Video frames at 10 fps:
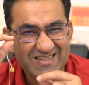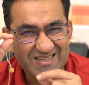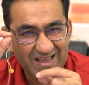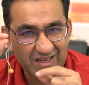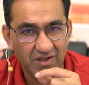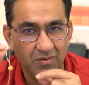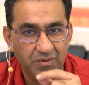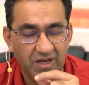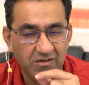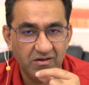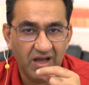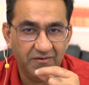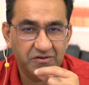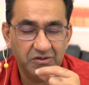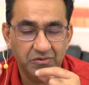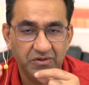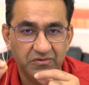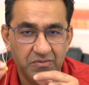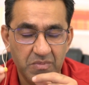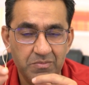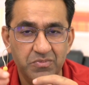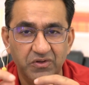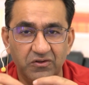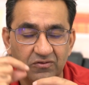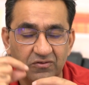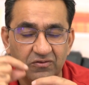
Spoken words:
tell your brain you have to do this. Remember this.